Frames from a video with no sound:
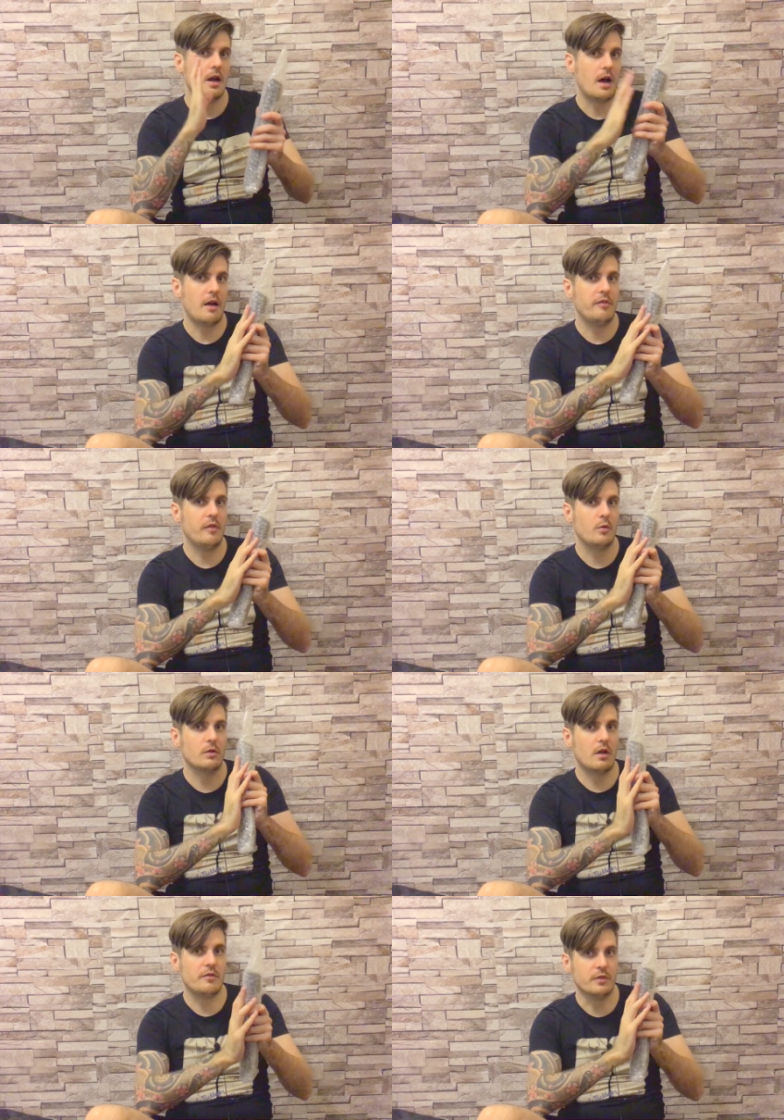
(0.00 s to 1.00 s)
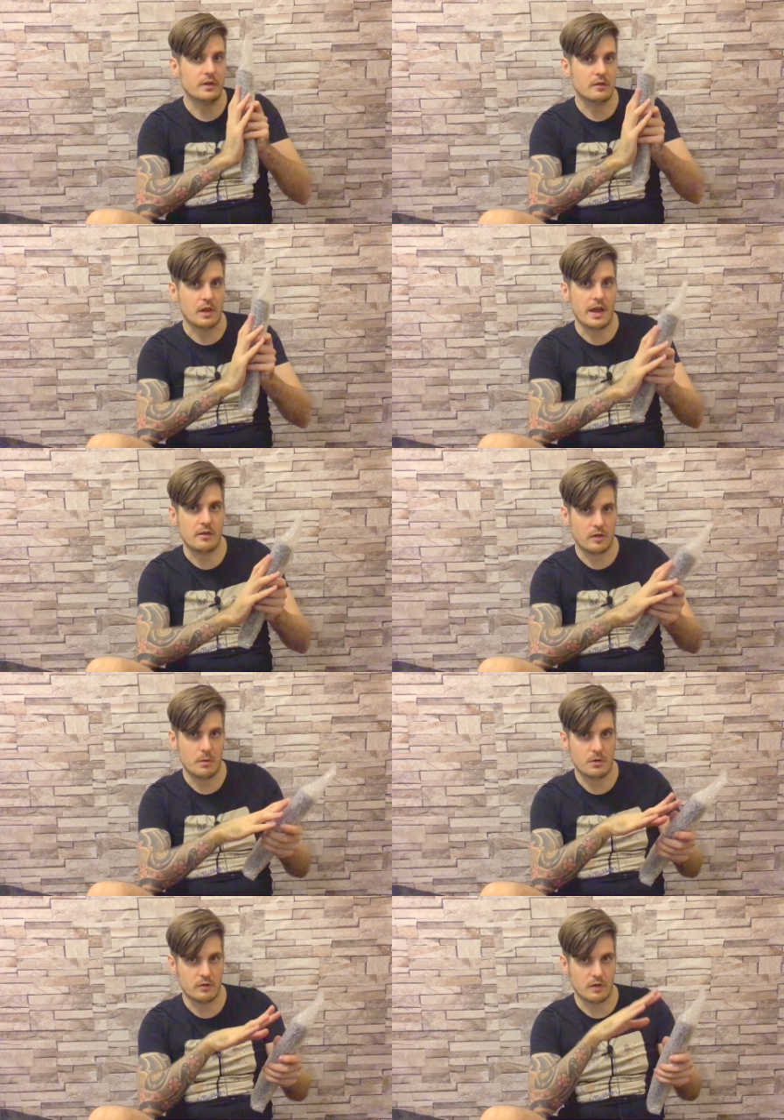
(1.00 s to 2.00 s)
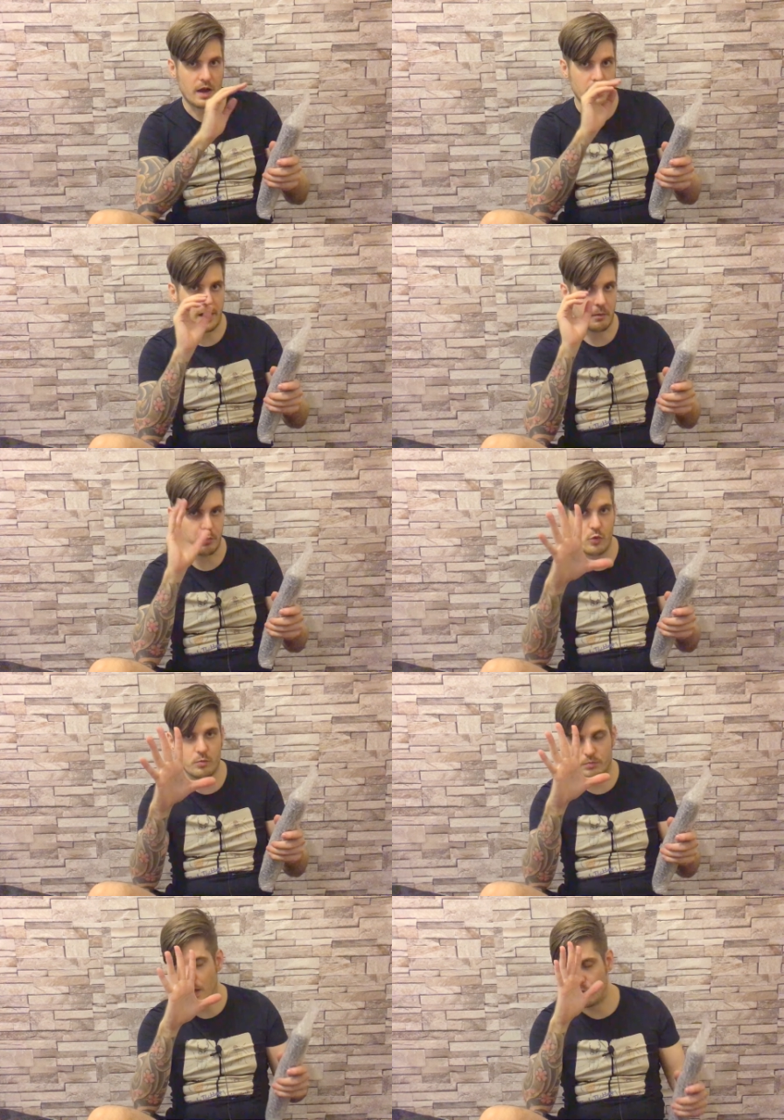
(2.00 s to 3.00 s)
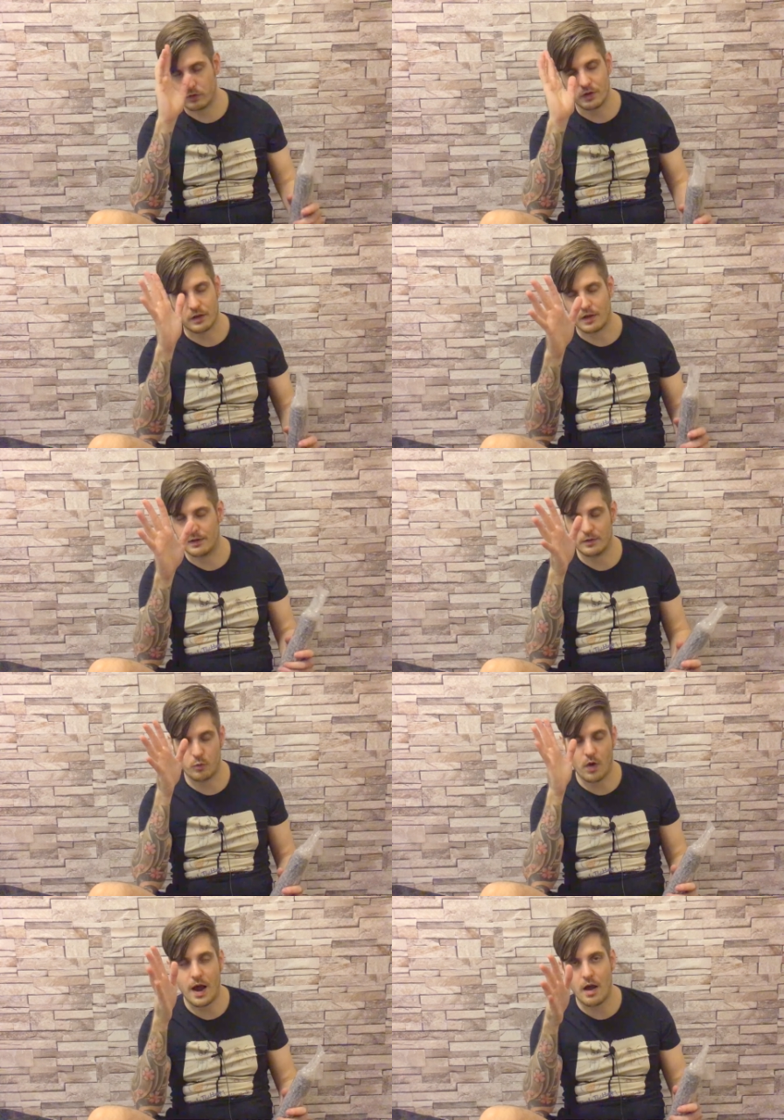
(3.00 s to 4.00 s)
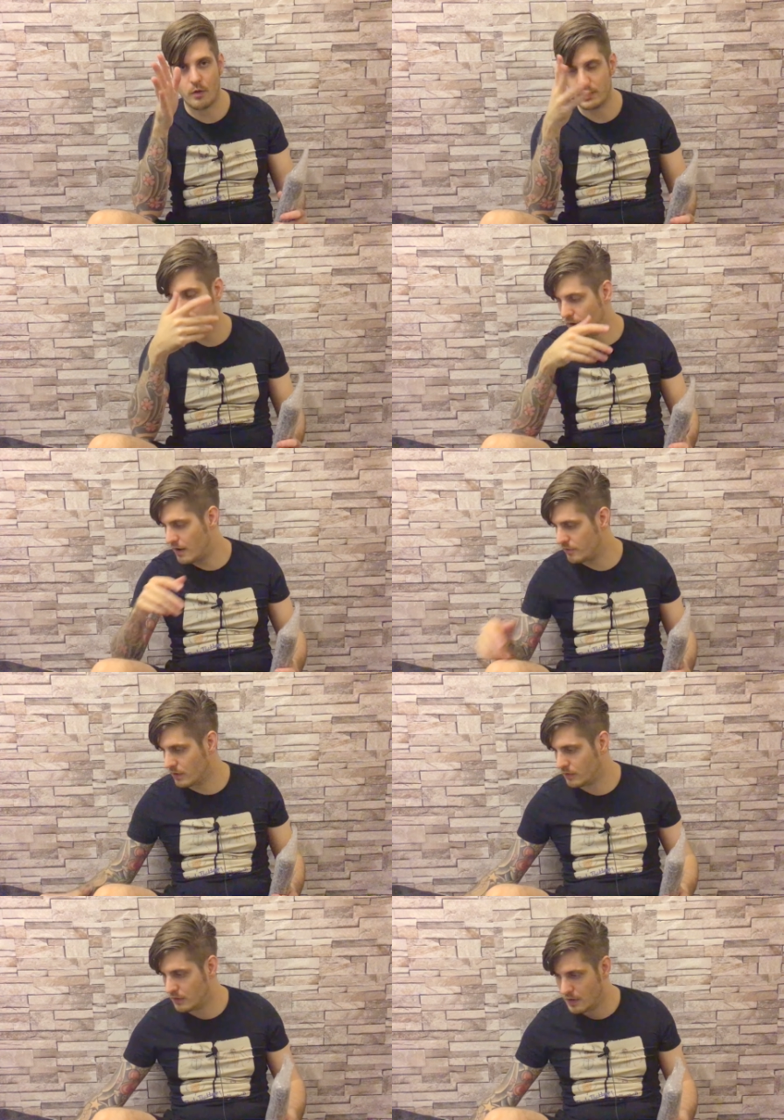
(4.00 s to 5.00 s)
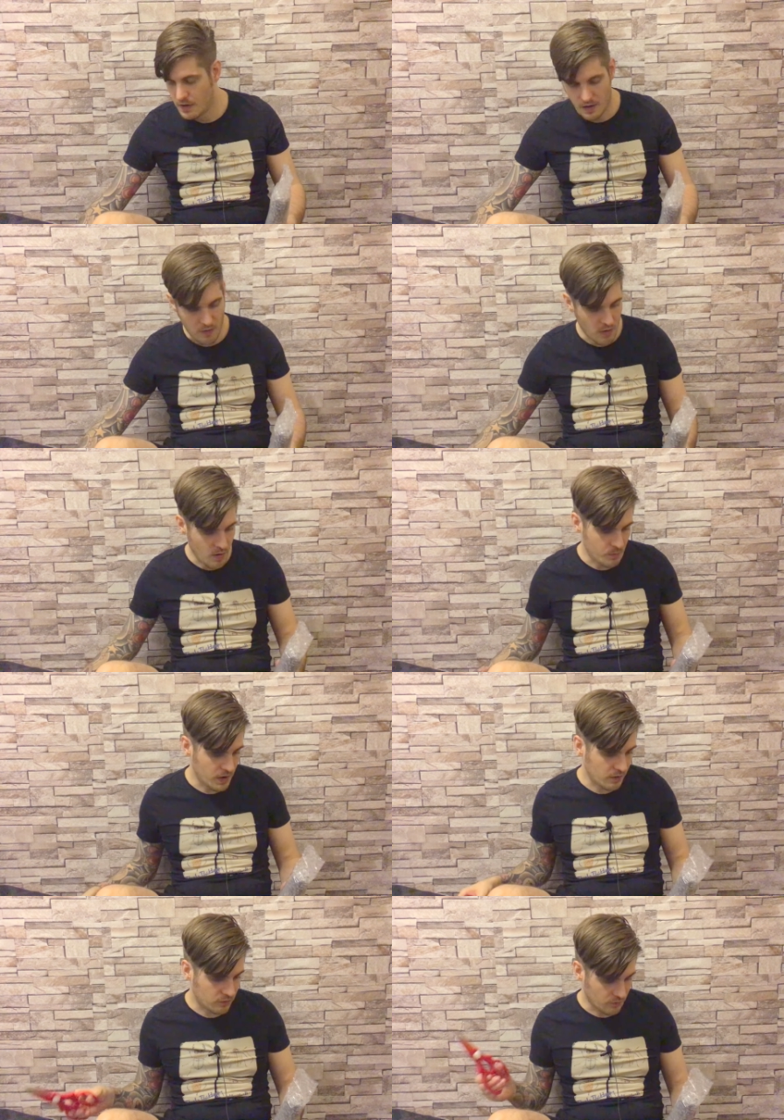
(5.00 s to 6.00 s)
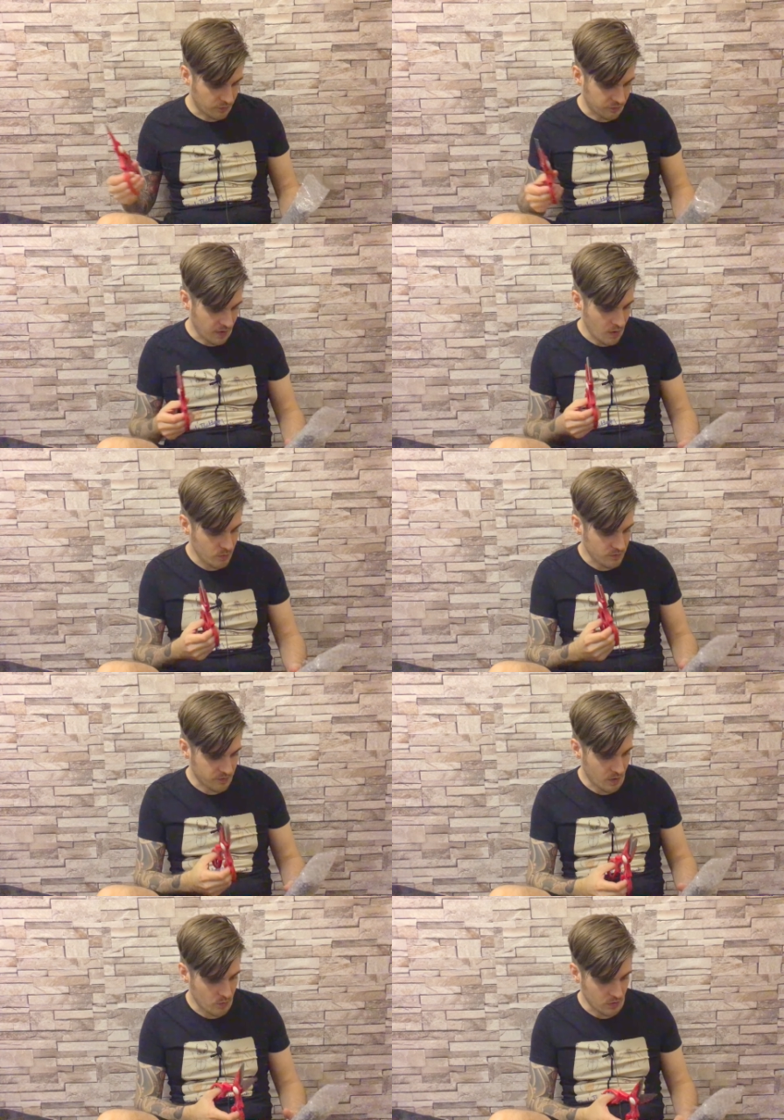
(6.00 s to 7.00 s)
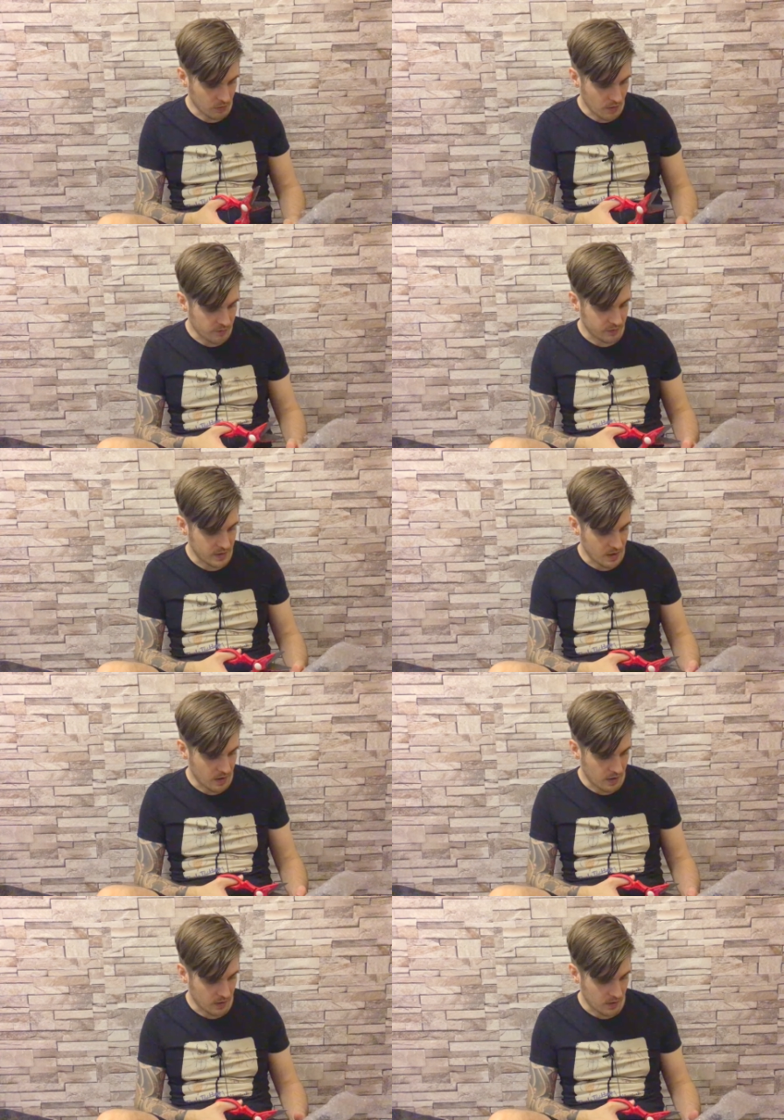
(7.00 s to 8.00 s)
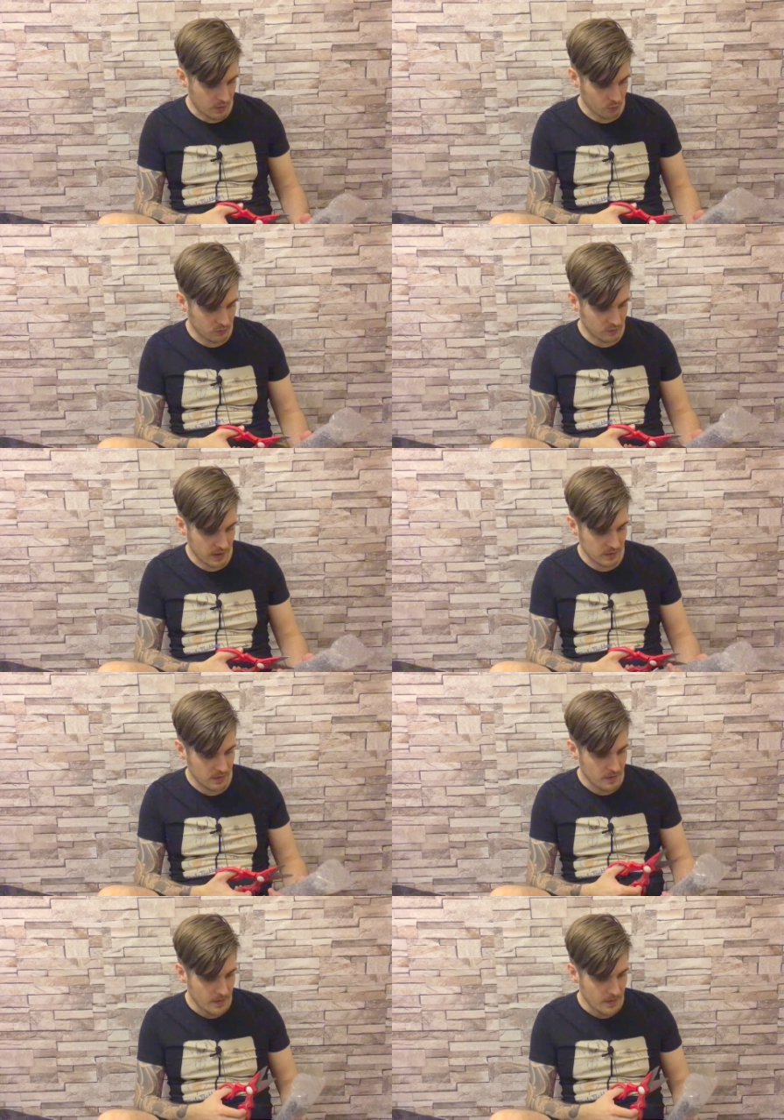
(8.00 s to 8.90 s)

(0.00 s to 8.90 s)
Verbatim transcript: I fell in love with this lightsaber design. Like, boom, that was it. I like, wow, I need to have it. Um, it's a very, very lovely uh, uh, hill design.